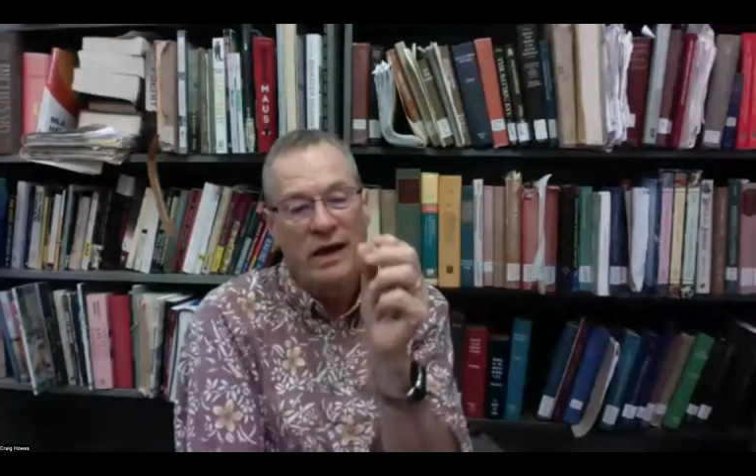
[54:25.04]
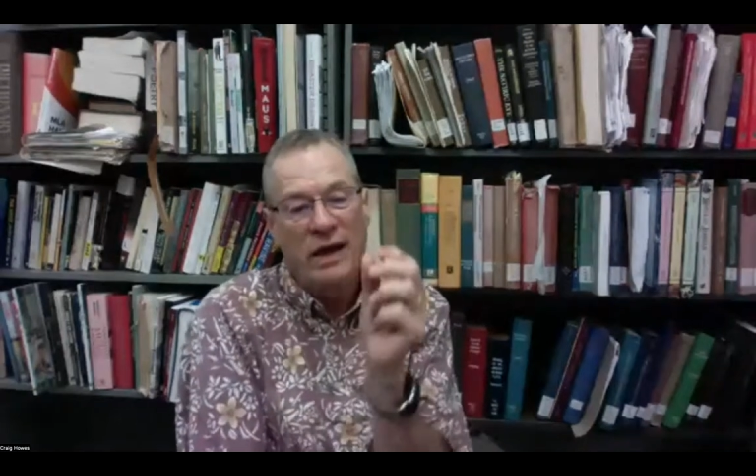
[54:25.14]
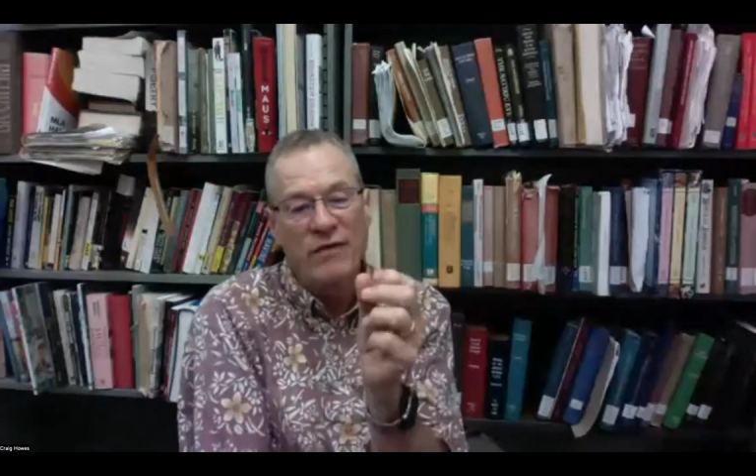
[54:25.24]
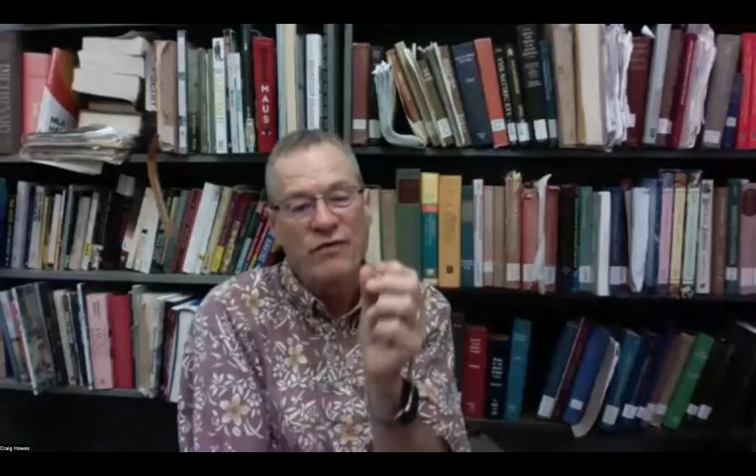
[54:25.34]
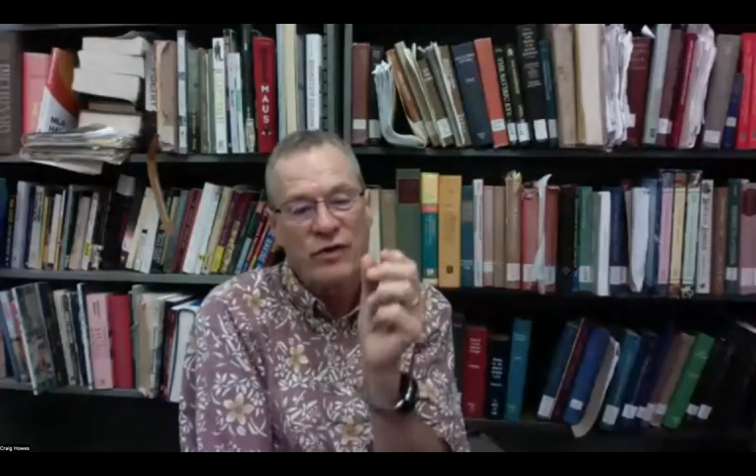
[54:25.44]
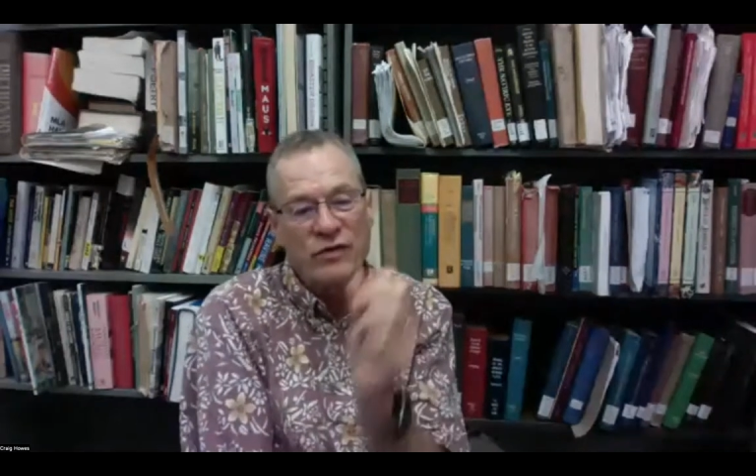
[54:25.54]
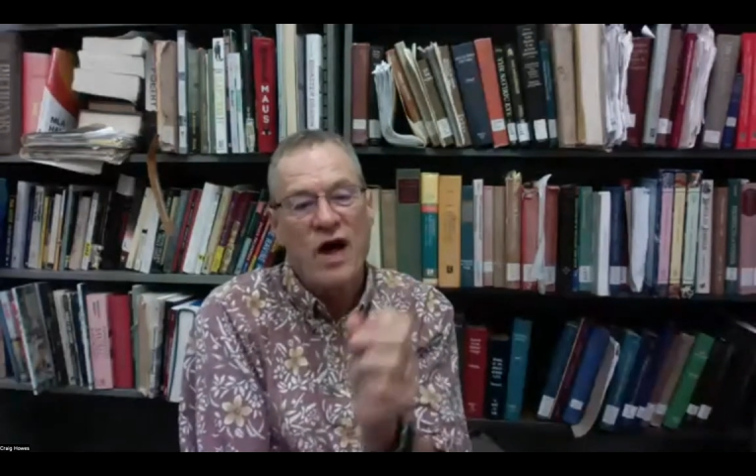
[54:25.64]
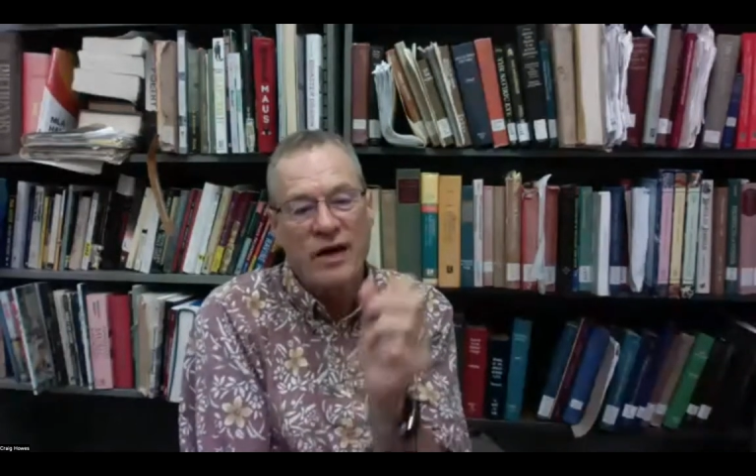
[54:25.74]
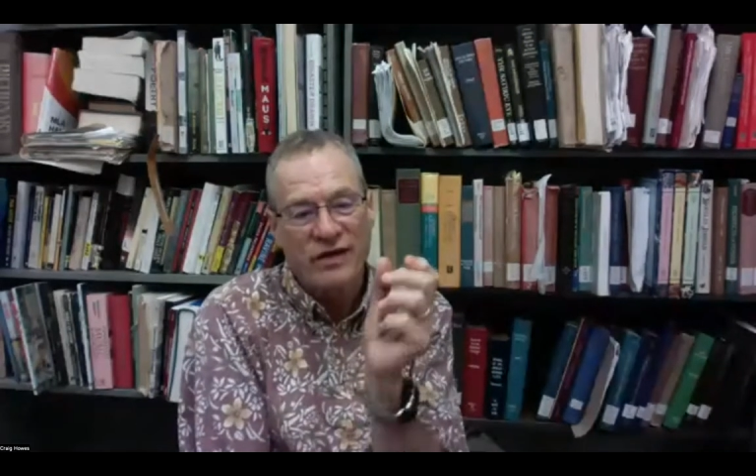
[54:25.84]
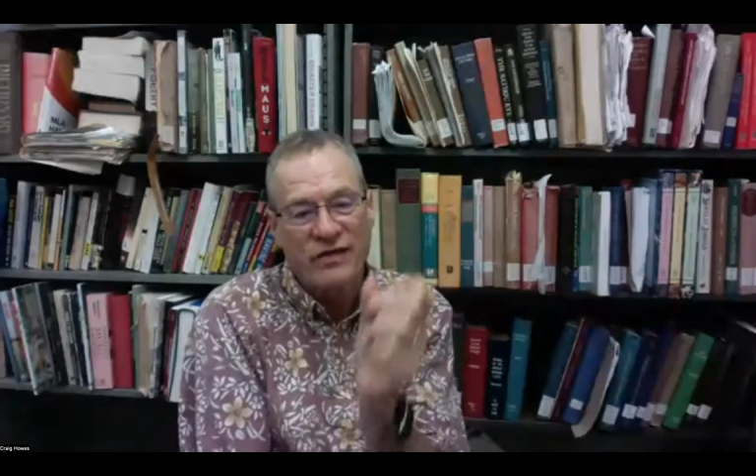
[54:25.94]
if there's
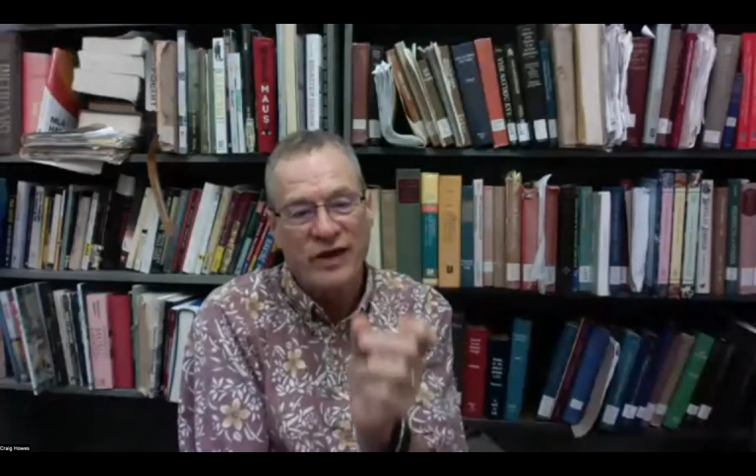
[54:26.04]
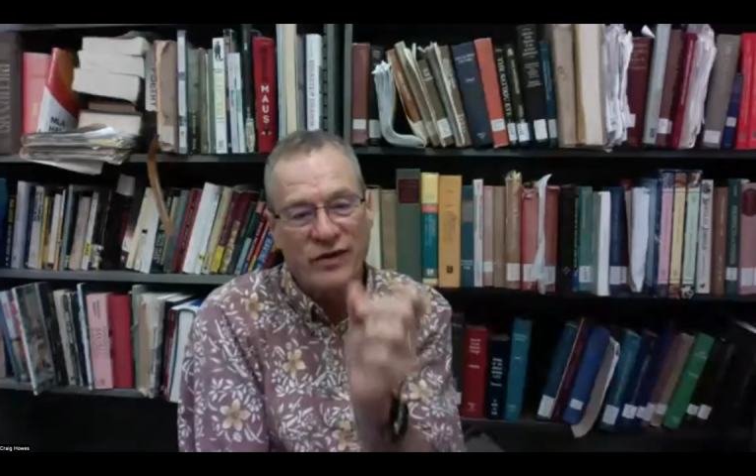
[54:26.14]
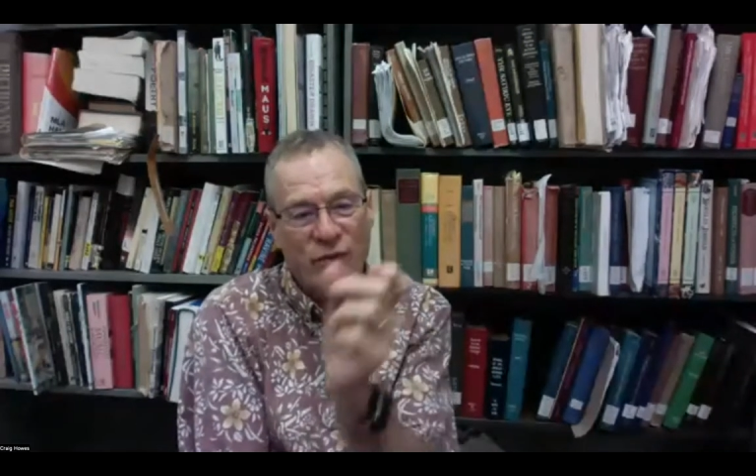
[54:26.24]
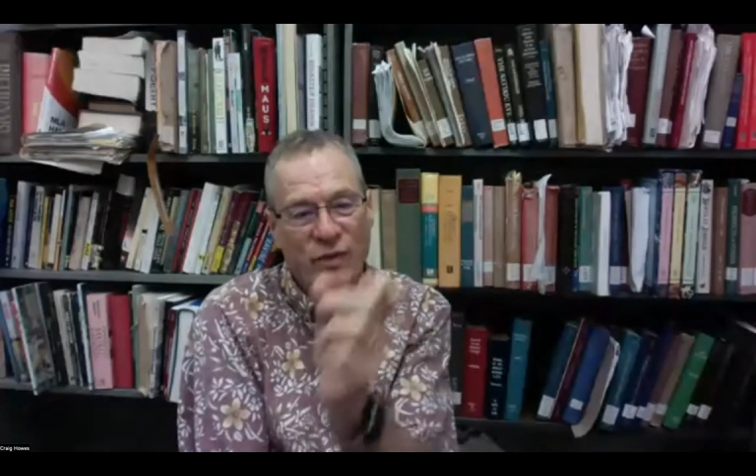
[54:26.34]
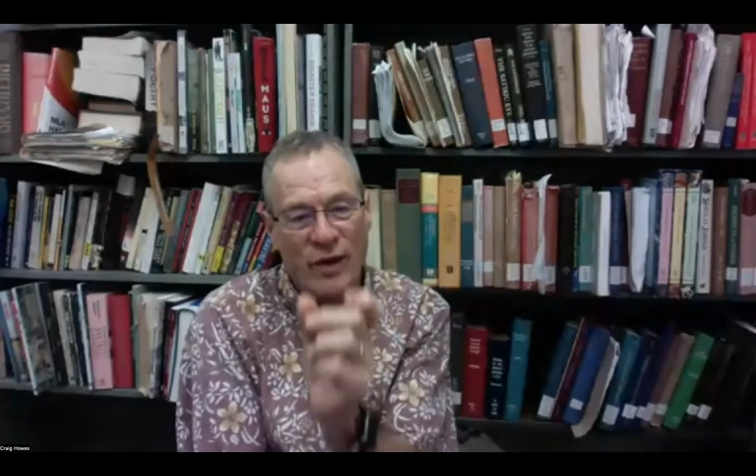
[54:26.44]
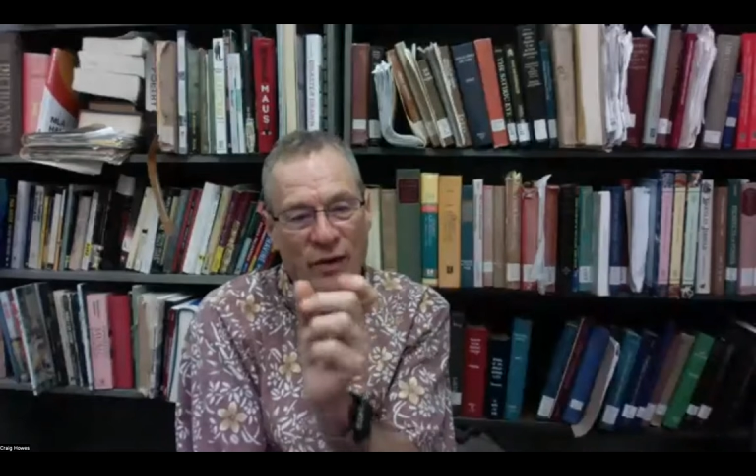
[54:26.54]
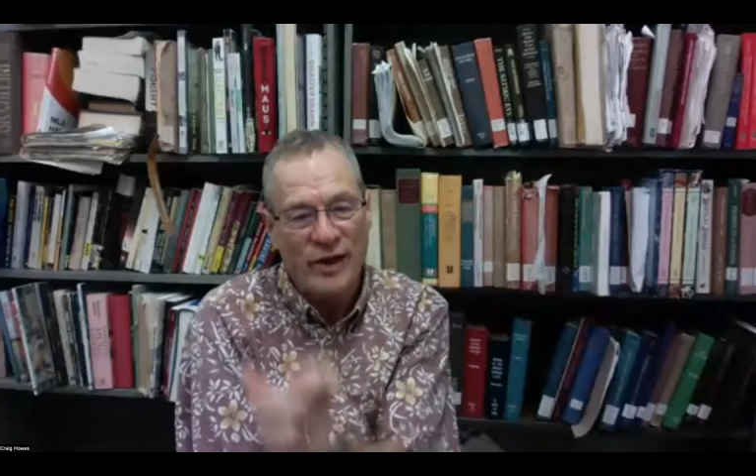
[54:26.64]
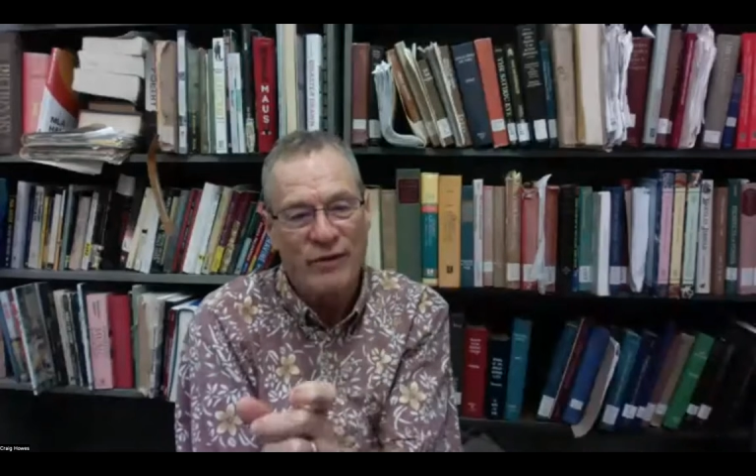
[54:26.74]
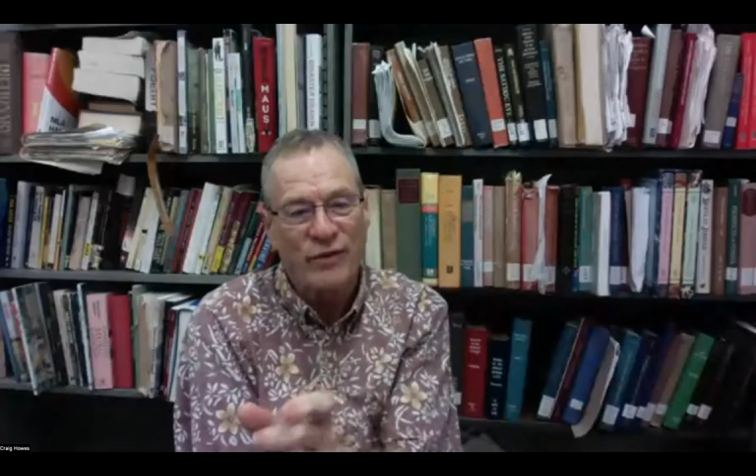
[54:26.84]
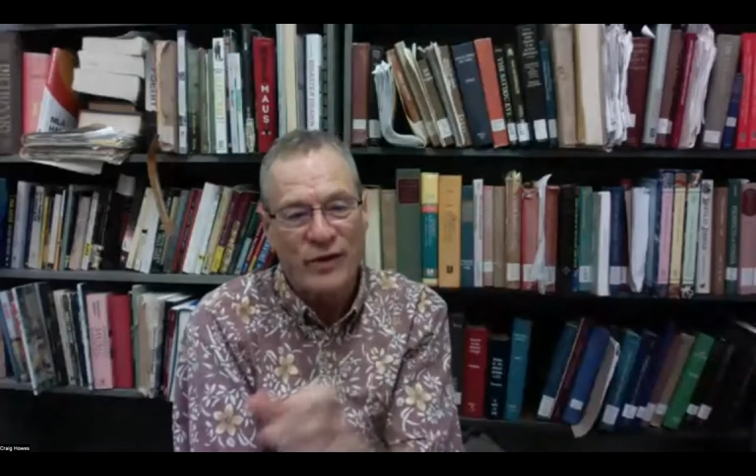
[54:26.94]
not a distinction without a
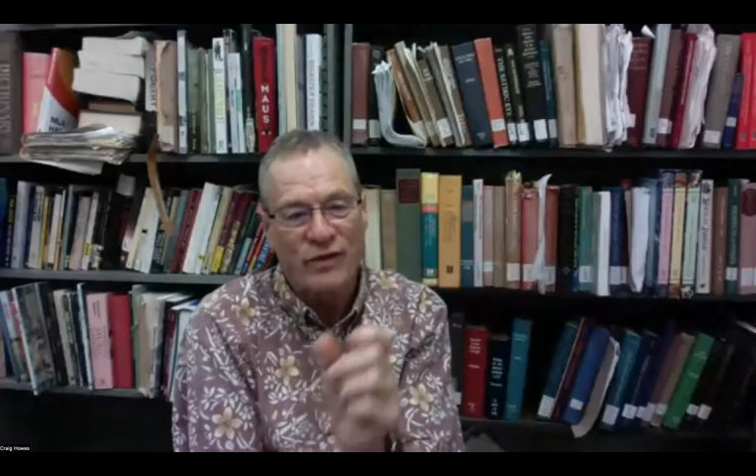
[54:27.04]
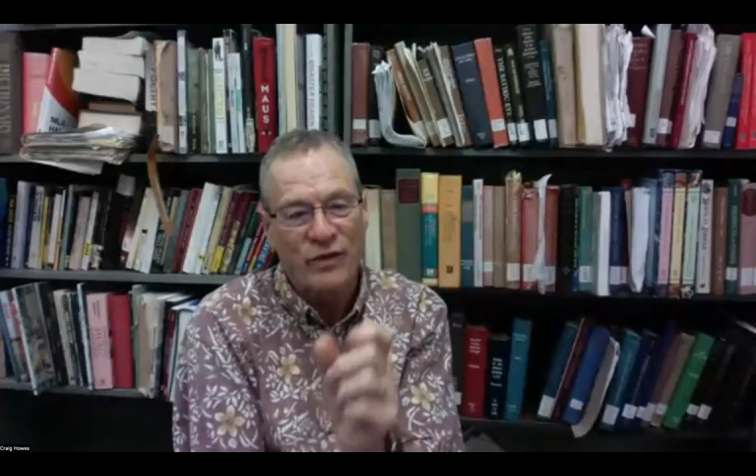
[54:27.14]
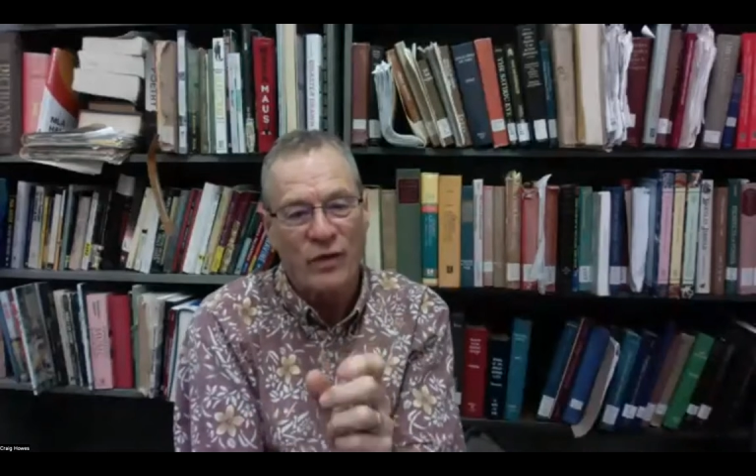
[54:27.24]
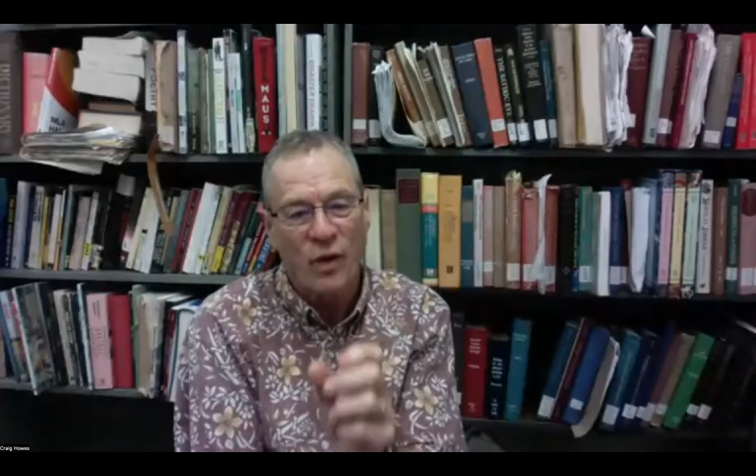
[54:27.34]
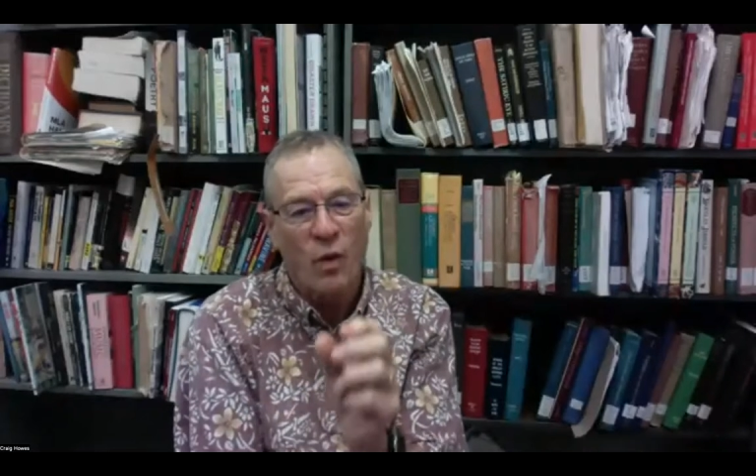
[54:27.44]
difference,